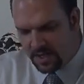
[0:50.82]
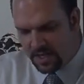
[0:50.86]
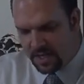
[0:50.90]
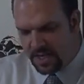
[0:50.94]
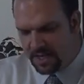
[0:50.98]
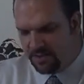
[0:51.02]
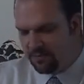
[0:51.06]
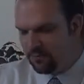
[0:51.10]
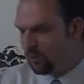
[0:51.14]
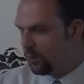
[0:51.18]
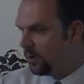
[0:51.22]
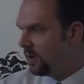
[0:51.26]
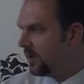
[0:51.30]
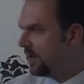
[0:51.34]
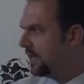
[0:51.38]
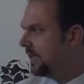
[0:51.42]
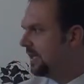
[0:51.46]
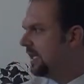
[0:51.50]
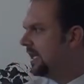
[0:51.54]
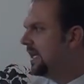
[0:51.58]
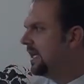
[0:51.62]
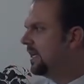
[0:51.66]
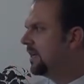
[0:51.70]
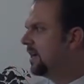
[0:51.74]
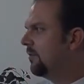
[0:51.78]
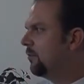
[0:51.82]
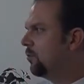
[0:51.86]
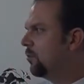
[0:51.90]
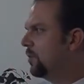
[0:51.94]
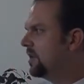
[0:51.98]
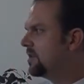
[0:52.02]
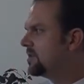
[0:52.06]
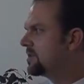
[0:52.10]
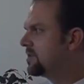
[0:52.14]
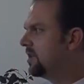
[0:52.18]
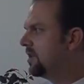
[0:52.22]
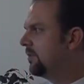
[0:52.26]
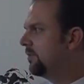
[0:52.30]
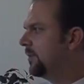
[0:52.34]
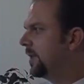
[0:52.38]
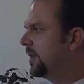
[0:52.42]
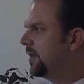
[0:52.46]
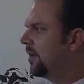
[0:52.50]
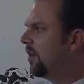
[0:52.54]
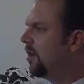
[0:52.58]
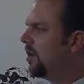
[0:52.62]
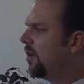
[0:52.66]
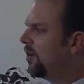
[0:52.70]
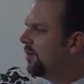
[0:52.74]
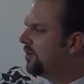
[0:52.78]
If we're in need of wisdom, then
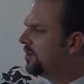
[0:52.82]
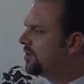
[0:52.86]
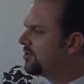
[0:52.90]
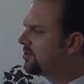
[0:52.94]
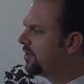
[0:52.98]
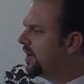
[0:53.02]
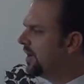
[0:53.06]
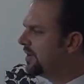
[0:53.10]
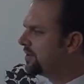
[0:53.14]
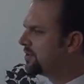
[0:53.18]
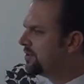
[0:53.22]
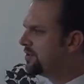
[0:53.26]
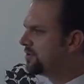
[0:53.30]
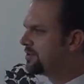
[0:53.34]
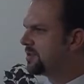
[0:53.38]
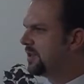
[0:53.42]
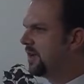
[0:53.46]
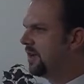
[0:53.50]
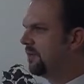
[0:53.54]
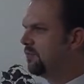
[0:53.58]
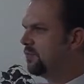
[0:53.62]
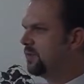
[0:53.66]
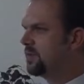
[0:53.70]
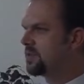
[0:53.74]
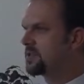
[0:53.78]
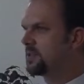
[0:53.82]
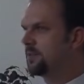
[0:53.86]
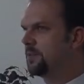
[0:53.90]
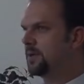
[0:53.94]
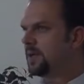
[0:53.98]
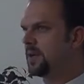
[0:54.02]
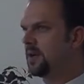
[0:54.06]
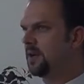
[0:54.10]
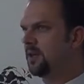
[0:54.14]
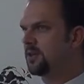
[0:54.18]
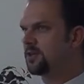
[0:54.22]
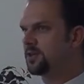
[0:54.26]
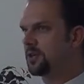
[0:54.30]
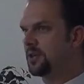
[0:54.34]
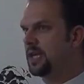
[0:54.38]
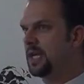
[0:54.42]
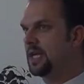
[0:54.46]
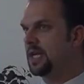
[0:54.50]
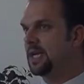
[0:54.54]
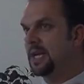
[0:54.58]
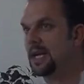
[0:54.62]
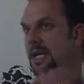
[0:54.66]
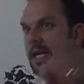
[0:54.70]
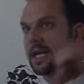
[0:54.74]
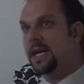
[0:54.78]
all the treasures of wisdom and knowledge are
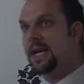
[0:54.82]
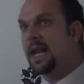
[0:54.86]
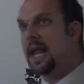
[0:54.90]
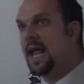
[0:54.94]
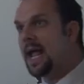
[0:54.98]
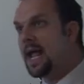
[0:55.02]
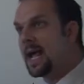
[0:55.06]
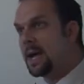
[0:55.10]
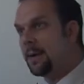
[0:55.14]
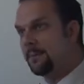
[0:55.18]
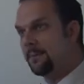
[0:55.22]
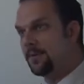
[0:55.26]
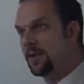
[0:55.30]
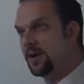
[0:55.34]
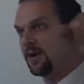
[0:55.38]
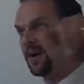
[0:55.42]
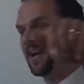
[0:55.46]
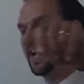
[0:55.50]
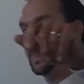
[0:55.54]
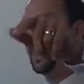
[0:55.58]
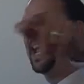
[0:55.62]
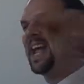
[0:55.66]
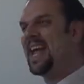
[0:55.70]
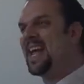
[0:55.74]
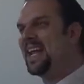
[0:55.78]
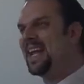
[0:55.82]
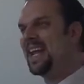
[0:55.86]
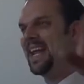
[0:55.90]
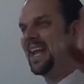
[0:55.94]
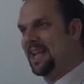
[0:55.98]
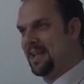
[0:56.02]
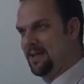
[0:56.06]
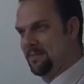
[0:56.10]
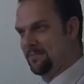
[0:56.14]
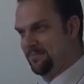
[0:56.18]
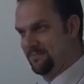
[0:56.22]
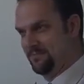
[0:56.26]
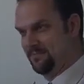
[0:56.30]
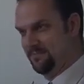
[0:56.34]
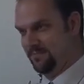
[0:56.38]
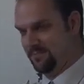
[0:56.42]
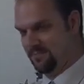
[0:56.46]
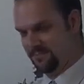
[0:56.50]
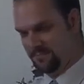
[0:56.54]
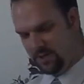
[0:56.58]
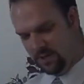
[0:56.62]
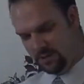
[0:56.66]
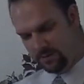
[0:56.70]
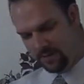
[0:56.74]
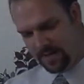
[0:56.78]
hid in him. They're in him.
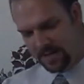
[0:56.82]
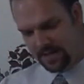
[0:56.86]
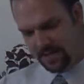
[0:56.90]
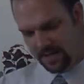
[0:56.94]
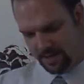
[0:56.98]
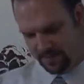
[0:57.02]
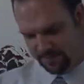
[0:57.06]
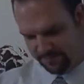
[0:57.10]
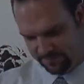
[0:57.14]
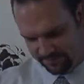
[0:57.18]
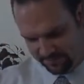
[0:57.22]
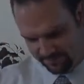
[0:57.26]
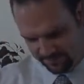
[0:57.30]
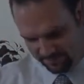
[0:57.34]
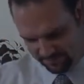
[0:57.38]
They're in him.